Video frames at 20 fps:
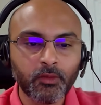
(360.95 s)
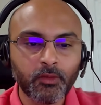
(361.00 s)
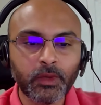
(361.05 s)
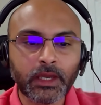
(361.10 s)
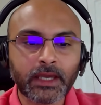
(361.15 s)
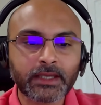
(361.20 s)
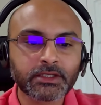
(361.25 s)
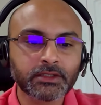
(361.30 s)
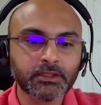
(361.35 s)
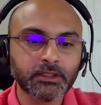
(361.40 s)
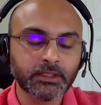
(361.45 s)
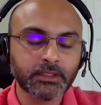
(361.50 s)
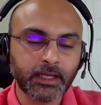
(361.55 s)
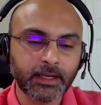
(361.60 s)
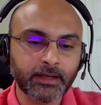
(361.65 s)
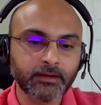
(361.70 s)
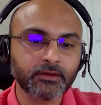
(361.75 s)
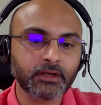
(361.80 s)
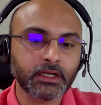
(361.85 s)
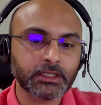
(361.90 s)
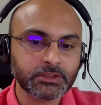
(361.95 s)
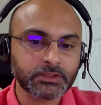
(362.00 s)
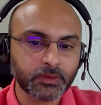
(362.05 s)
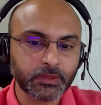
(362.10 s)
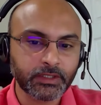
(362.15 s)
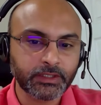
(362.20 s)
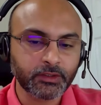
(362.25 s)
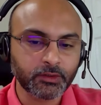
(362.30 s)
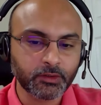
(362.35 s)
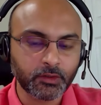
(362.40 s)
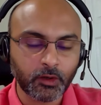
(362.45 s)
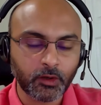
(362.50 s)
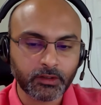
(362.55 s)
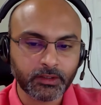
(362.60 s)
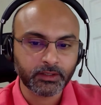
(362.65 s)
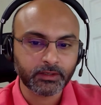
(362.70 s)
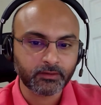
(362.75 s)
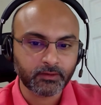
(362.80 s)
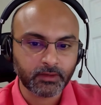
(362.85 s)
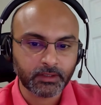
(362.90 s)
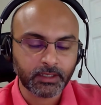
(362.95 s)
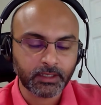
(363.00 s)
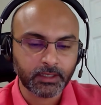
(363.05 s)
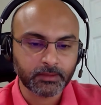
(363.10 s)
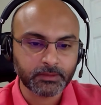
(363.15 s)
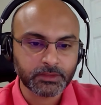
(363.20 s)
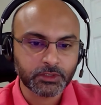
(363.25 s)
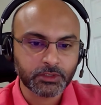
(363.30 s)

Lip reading: we actually then transfer it to .NET runtime.